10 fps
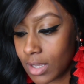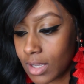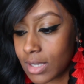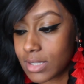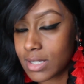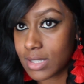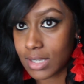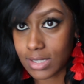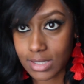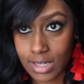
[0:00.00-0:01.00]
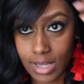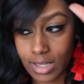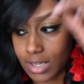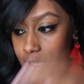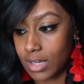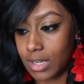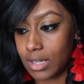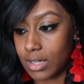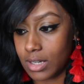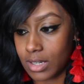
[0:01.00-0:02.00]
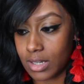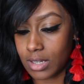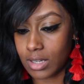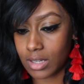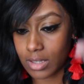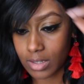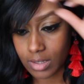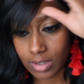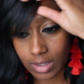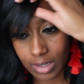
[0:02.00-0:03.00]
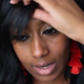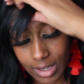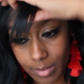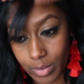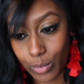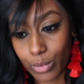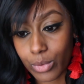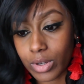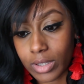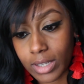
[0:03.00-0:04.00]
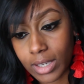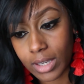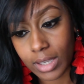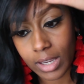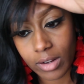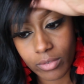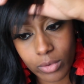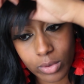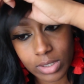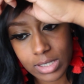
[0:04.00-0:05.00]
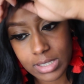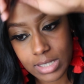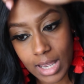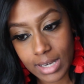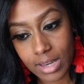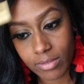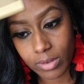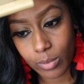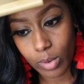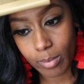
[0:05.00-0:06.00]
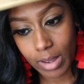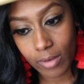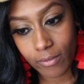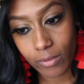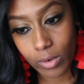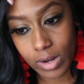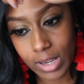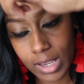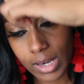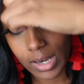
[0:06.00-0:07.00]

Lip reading: because this thing is not cutting it, and I gotta be really careful because I definitely want my forehead.